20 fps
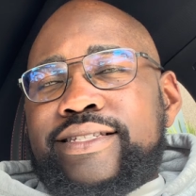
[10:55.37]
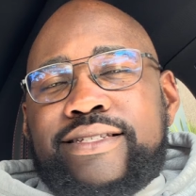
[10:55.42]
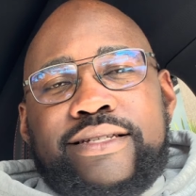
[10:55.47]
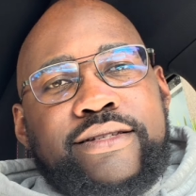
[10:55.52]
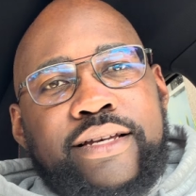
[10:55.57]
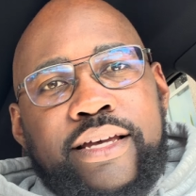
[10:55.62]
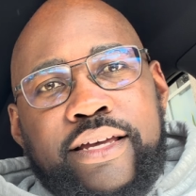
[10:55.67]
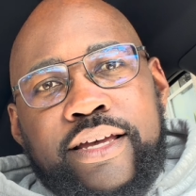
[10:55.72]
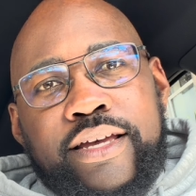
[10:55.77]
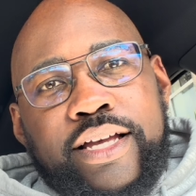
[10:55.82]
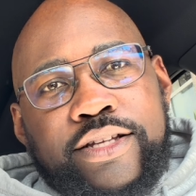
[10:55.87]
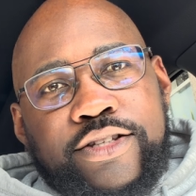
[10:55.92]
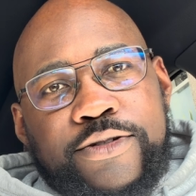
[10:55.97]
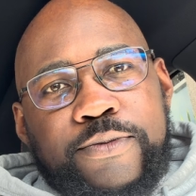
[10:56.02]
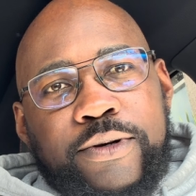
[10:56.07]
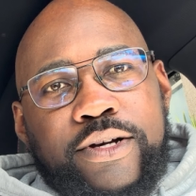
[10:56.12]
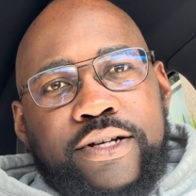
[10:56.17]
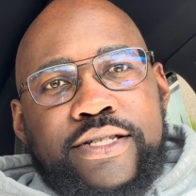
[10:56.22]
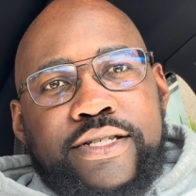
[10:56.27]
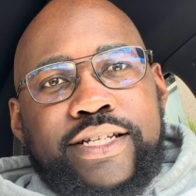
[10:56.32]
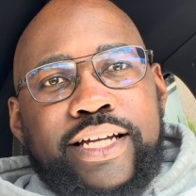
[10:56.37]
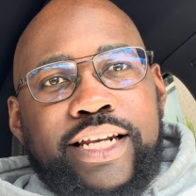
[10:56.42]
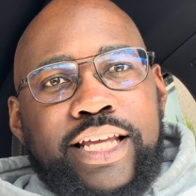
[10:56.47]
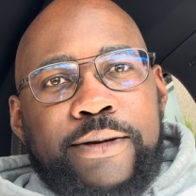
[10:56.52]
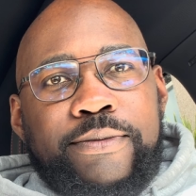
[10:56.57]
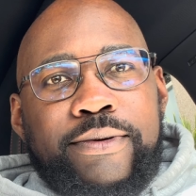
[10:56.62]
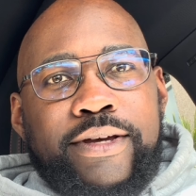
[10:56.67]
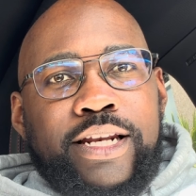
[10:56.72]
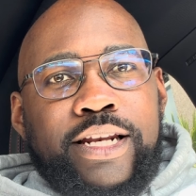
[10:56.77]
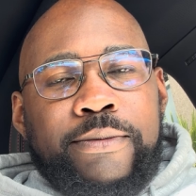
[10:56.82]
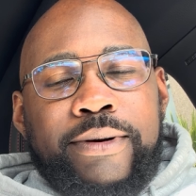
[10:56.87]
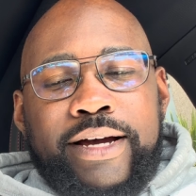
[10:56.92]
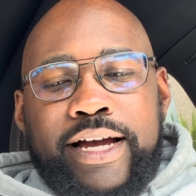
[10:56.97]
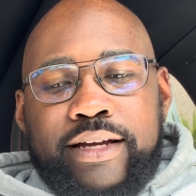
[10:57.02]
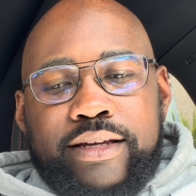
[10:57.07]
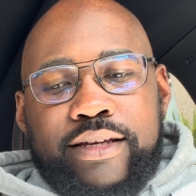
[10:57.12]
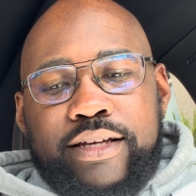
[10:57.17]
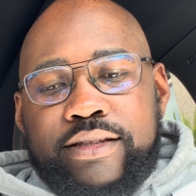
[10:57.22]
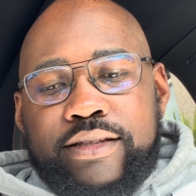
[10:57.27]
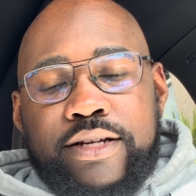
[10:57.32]
As I say, yeah, just because it's 1080p in the
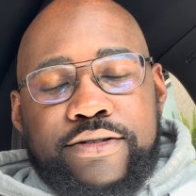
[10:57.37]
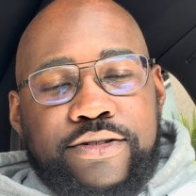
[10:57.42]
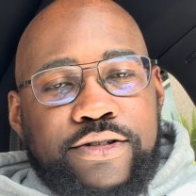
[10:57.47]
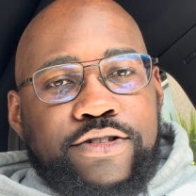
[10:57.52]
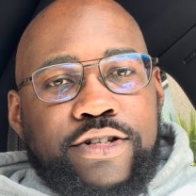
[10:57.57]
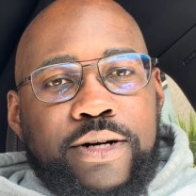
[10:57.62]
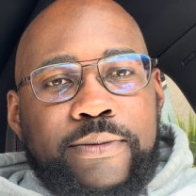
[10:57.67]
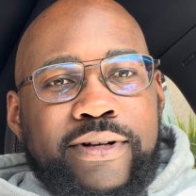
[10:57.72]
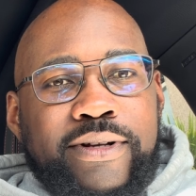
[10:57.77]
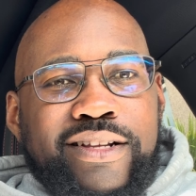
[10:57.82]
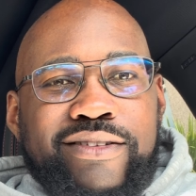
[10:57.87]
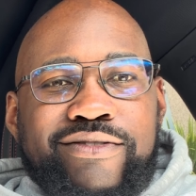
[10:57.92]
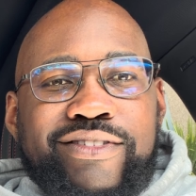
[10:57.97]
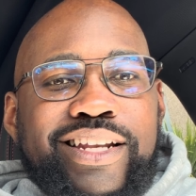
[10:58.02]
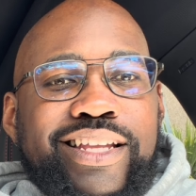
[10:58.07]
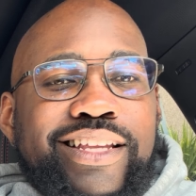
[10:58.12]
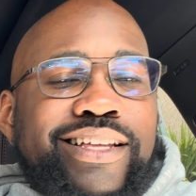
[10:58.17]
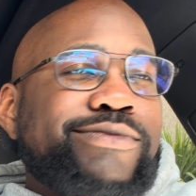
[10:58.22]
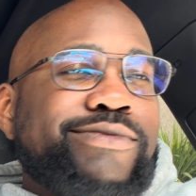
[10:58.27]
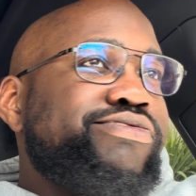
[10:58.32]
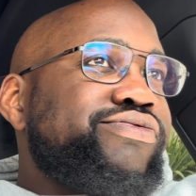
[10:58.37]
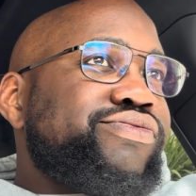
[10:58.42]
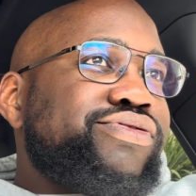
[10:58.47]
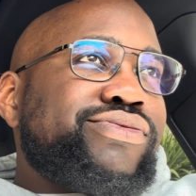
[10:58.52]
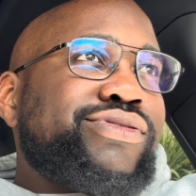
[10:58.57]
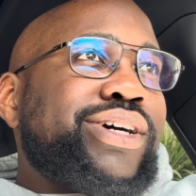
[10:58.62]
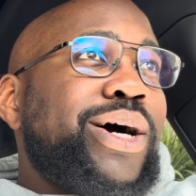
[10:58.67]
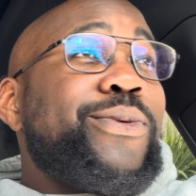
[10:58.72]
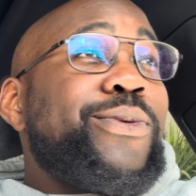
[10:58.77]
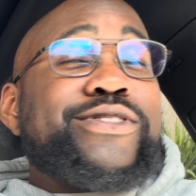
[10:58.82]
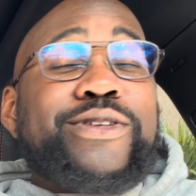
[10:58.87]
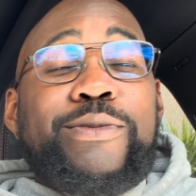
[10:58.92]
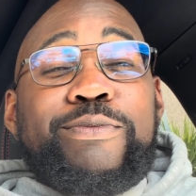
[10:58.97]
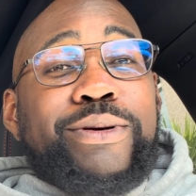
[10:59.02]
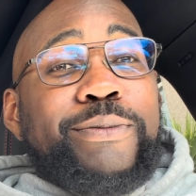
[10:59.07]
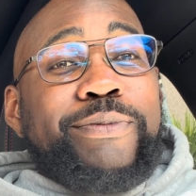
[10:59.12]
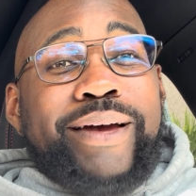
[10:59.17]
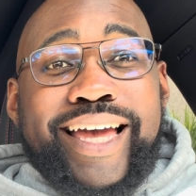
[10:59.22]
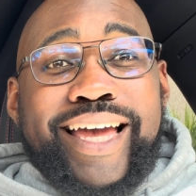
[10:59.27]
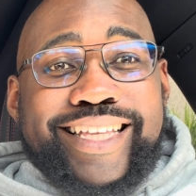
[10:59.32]
back, it does the job. I
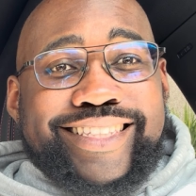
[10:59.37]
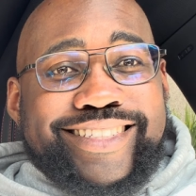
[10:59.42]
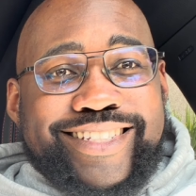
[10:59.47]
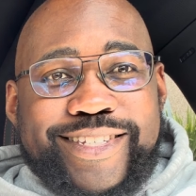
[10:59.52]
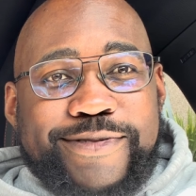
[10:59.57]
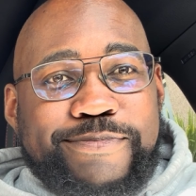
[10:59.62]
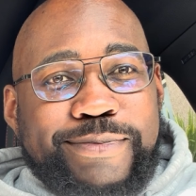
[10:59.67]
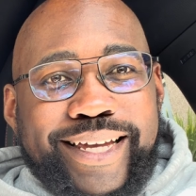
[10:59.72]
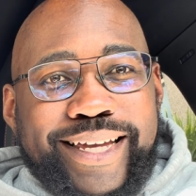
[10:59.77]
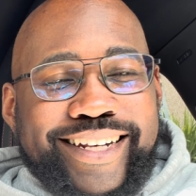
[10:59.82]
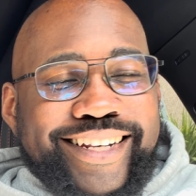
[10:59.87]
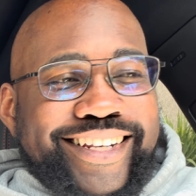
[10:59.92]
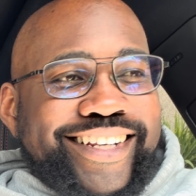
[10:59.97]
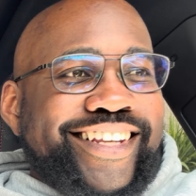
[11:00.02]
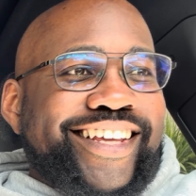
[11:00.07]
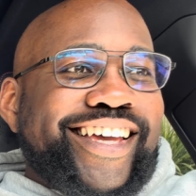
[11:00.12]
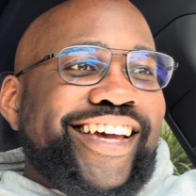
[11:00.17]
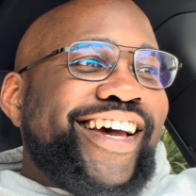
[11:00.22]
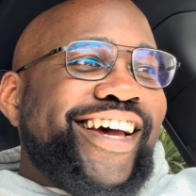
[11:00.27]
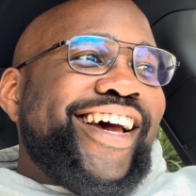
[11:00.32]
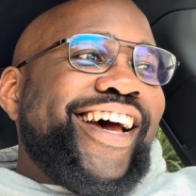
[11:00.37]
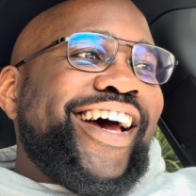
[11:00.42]
wasn't prepared to spend